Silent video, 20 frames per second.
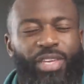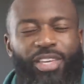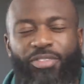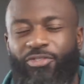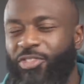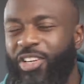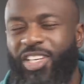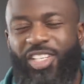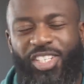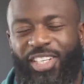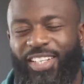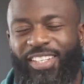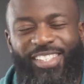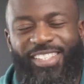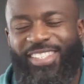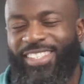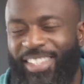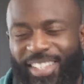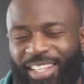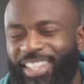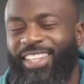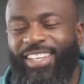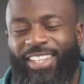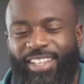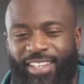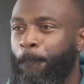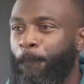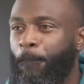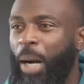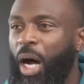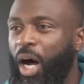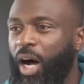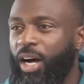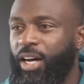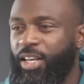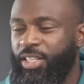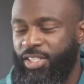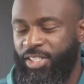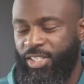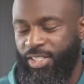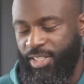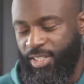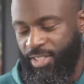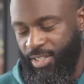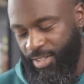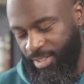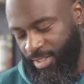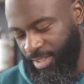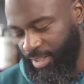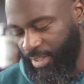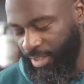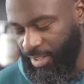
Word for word: efficiency. Bars!